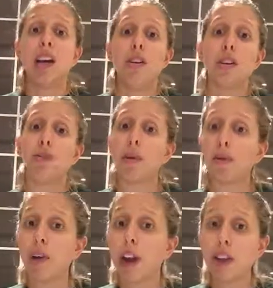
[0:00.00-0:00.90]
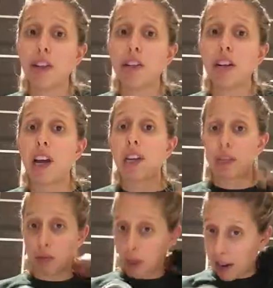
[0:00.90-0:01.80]
You can rub it right on your
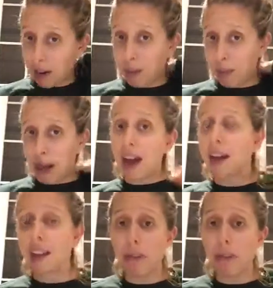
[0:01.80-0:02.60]
chest, right on your back,